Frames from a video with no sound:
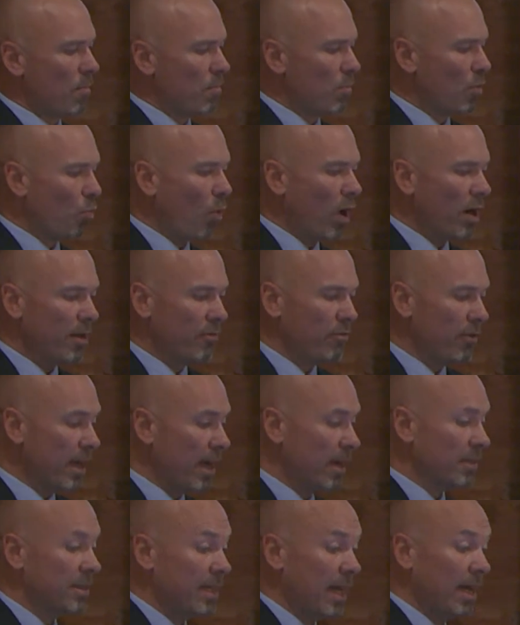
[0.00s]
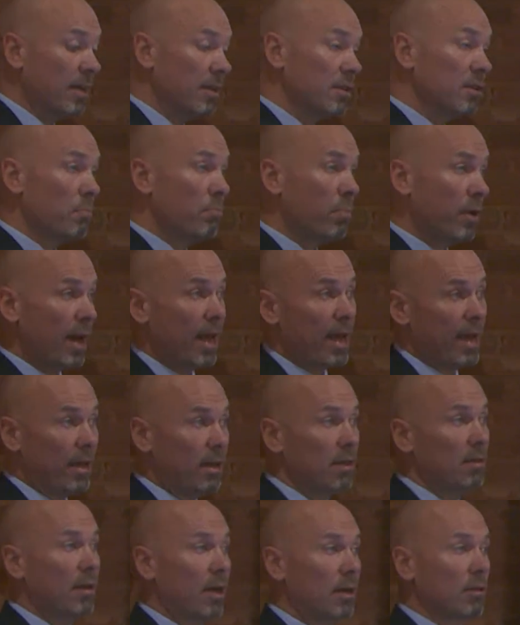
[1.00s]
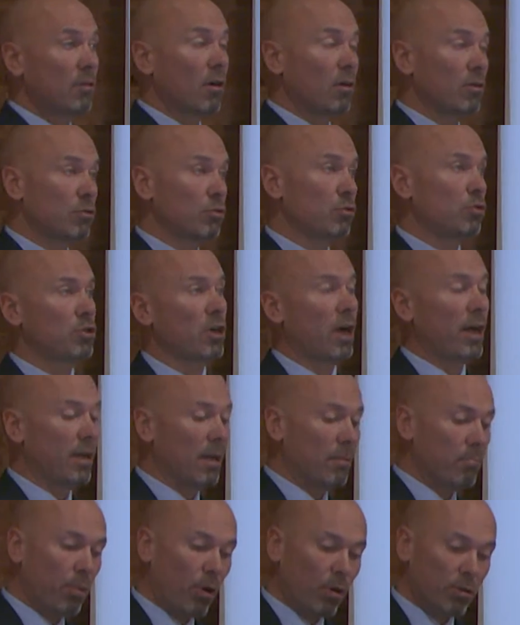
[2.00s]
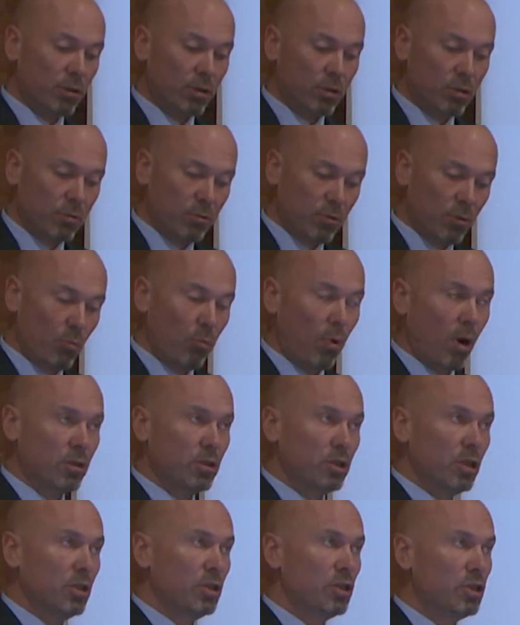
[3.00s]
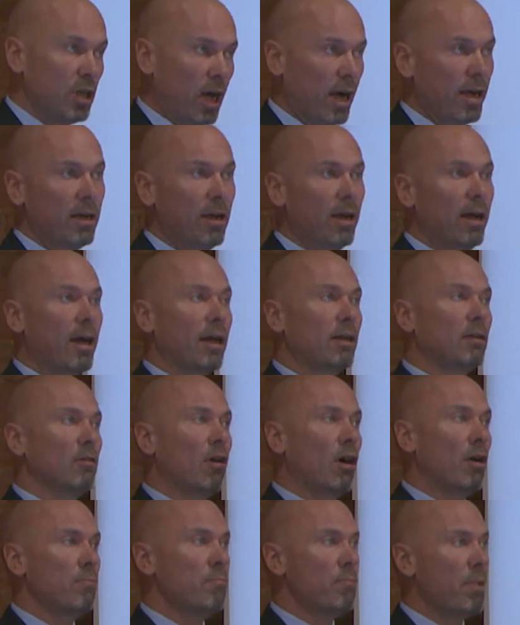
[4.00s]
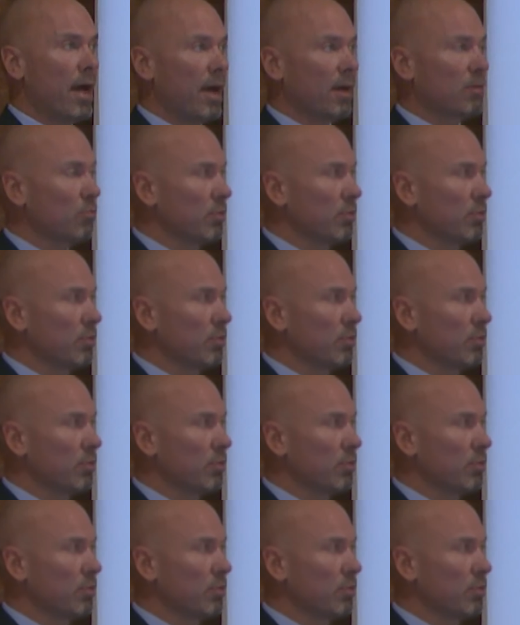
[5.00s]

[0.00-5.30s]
What if he had taken the plane and gone to China, bought the watch in China and gone back?